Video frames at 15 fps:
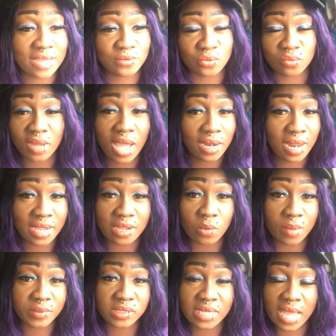I do not like a
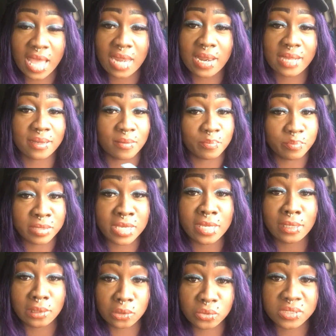woman tight. I like them
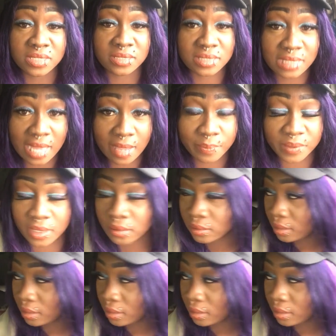big, loose, and sloppy.